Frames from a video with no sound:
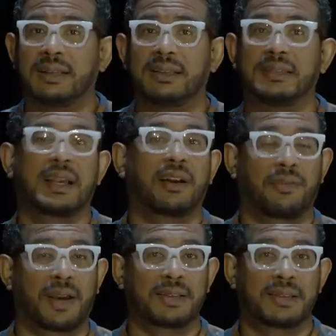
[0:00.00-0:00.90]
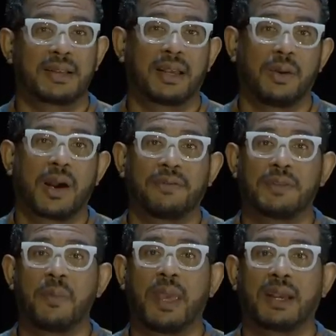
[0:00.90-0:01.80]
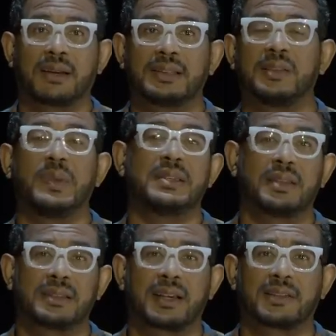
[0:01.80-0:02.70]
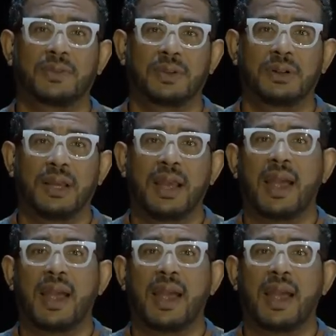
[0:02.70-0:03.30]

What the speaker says: the sacrifices that you have to make to be successful